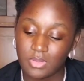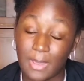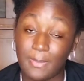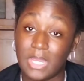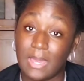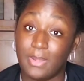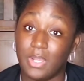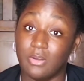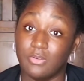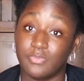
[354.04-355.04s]
comment down
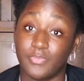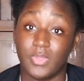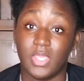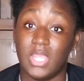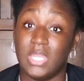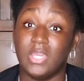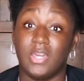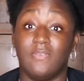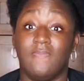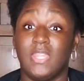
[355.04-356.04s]
below any
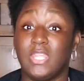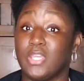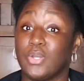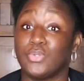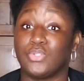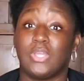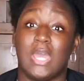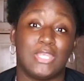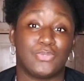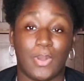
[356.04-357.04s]
other videos you
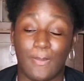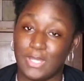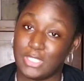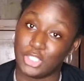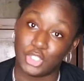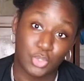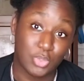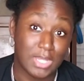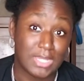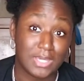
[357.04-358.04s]
guys want me to
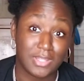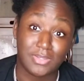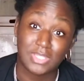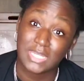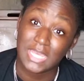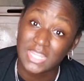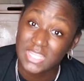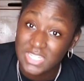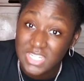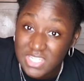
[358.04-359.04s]
do, any other
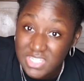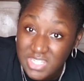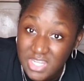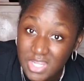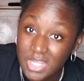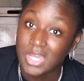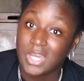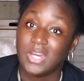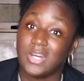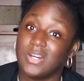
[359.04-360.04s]
challenges.
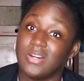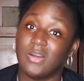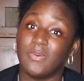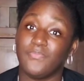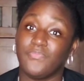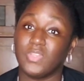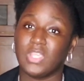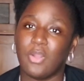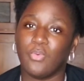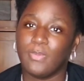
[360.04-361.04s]
Um,
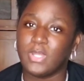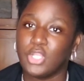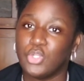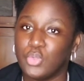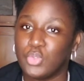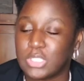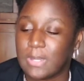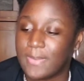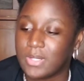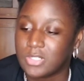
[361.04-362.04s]
y'all want me to do
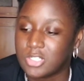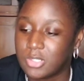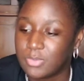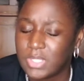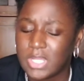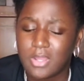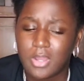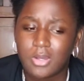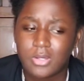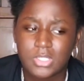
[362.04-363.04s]
some um what are they
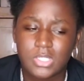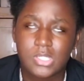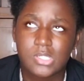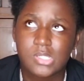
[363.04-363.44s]
called?